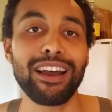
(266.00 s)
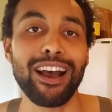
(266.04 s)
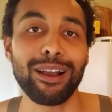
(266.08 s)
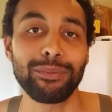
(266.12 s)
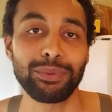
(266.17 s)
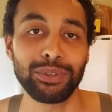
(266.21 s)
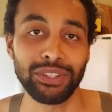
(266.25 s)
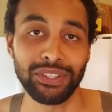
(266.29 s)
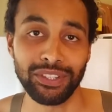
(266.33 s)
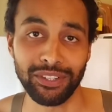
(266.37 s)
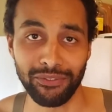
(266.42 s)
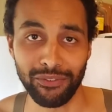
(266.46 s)

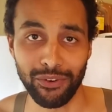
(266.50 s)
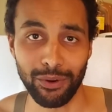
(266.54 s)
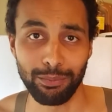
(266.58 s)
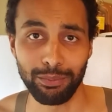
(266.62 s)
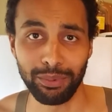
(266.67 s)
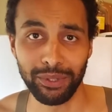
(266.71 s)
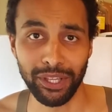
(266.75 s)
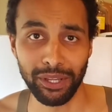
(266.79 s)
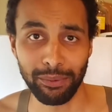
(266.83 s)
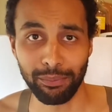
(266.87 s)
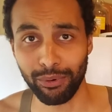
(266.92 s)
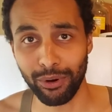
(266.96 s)
options of
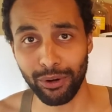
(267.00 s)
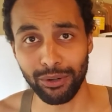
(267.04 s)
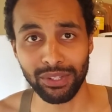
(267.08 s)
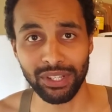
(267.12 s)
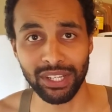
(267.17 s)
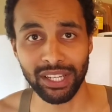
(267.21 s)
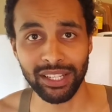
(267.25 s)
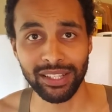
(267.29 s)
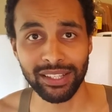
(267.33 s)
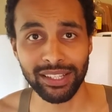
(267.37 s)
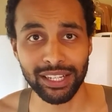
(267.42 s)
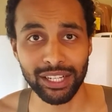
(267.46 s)
complete
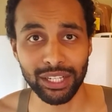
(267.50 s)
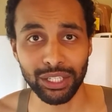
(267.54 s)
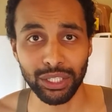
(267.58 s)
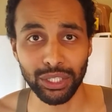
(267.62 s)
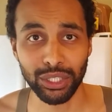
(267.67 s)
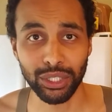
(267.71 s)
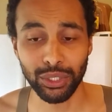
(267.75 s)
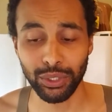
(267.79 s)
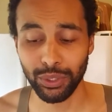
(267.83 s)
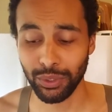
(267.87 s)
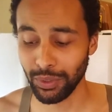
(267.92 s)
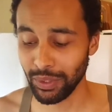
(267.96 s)
proteins
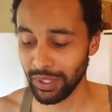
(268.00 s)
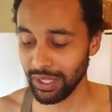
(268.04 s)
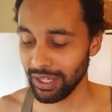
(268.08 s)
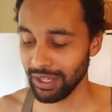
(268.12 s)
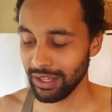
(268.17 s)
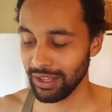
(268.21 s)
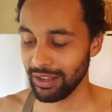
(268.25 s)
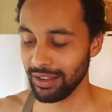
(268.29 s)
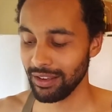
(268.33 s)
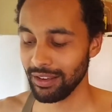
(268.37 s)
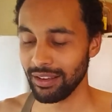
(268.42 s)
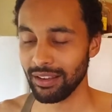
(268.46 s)
include
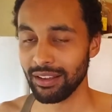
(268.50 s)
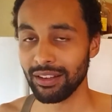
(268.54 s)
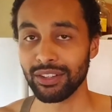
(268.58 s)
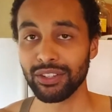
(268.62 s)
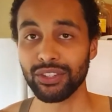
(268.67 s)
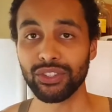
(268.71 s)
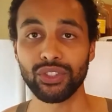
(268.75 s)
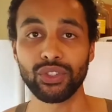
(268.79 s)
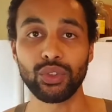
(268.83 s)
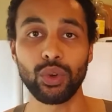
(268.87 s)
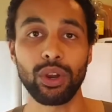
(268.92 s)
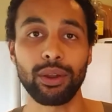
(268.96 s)

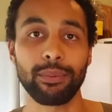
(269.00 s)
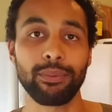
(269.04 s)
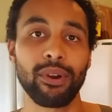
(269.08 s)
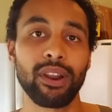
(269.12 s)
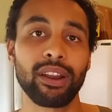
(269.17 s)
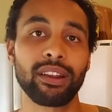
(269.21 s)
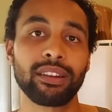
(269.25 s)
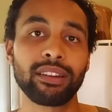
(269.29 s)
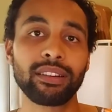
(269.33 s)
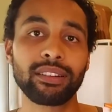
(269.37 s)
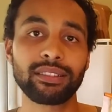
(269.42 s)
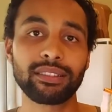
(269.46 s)
soy
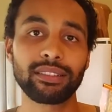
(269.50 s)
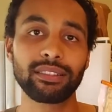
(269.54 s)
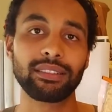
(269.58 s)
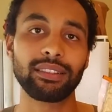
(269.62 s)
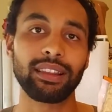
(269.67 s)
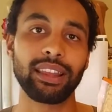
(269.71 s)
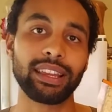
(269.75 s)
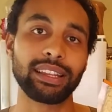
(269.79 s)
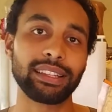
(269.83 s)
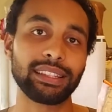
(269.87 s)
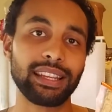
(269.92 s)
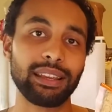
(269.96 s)
products
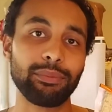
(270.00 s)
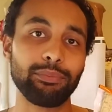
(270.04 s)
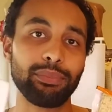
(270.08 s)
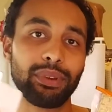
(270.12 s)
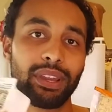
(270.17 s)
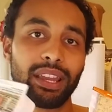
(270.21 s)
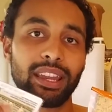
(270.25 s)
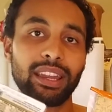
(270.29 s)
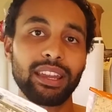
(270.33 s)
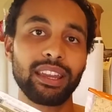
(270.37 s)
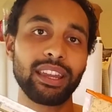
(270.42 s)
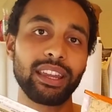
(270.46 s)
like
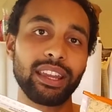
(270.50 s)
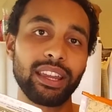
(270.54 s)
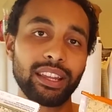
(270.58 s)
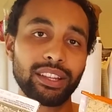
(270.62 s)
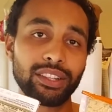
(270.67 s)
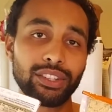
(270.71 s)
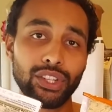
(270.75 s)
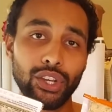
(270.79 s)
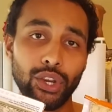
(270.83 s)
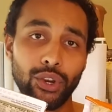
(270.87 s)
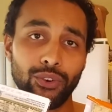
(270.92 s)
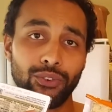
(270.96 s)
tempeh and
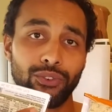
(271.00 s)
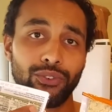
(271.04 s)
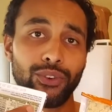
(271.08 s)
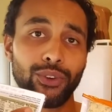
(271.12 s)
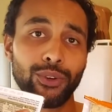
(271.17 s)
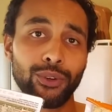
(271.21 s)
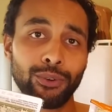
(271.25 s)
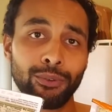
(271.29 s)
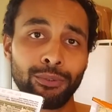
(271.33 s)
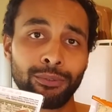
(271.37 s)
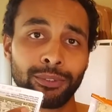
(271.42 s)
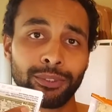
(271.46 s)

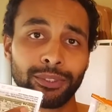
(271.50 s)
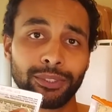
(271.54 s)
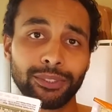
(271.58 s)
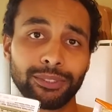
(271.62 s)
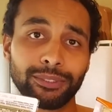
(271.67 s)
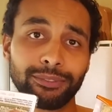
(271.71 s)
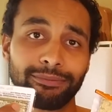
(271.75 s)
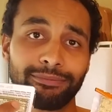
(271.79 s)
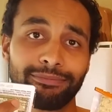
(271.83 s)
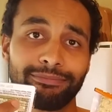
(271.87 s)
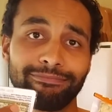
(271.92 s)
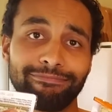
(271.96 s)
tofu,
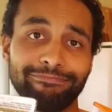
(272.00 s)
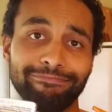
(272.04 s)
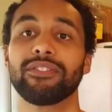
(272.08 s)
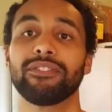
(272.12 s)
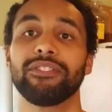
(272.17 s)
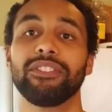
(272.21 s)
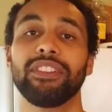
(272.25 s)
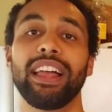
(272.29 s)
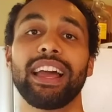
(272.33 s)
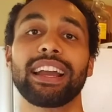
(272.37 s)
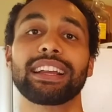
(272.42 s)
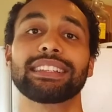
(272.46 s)

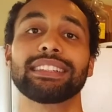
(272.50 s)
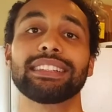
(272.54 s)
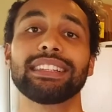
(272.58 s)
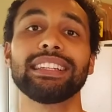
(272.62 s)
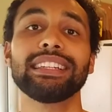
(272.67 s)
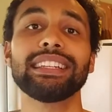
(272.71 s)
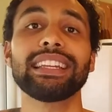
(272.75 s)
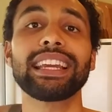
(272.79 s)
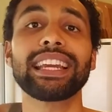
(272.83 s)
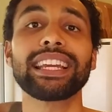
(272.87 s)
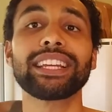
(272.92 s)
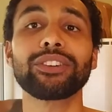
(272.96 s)

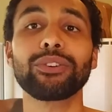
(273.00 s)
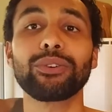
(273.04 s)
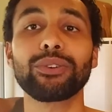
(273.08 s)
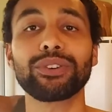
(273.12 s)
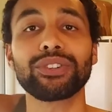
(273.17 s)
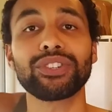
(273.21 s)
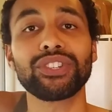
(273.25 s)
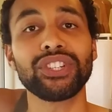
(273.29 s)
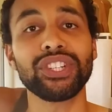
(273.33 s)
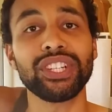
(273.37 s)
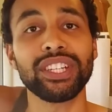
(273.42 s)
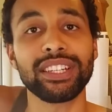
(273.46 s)
flaxseed and or
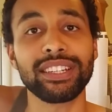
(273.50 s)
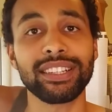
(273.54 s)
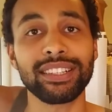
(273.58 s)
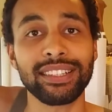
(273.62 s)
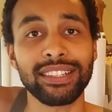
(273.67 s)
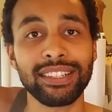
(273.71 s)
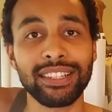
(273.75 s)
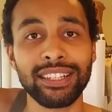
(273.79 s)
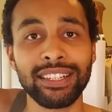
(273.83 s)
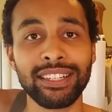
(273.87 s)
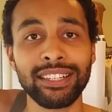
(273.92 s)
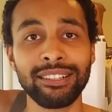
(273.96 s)
chia
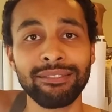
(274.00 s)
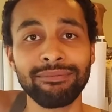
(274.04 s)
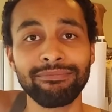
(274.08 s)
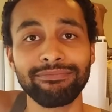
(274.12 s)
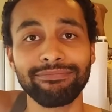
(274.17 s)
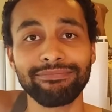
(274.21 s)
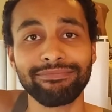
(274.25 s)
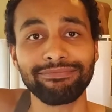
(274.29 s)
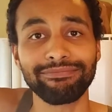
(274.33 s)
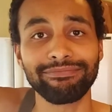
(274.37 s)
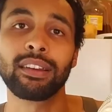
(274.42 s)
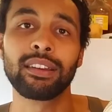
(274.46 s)
seed,
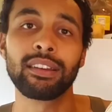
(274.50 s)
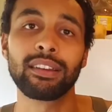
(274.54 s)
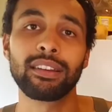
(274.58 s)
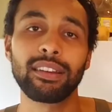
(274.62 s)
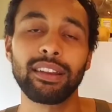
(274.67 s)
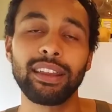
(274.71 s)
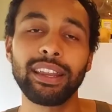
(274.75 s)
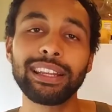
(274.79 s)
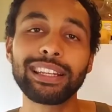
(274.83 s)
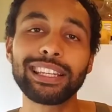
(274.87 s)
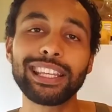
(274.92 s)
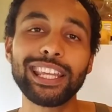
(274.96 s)

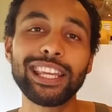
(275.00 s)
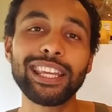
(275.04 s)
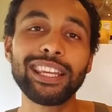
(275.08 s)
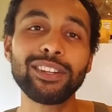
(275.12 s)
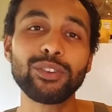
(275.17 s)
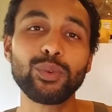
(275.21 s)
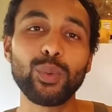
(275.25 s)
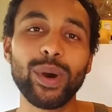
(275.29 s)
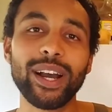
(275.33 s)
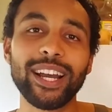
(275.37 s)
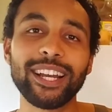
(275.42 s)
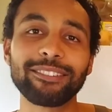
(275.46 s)
and
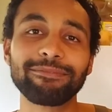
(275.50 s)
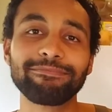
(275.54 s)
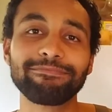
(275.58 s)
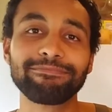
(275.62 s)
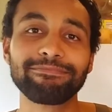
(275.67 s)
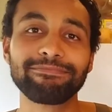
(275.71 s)
quinoa.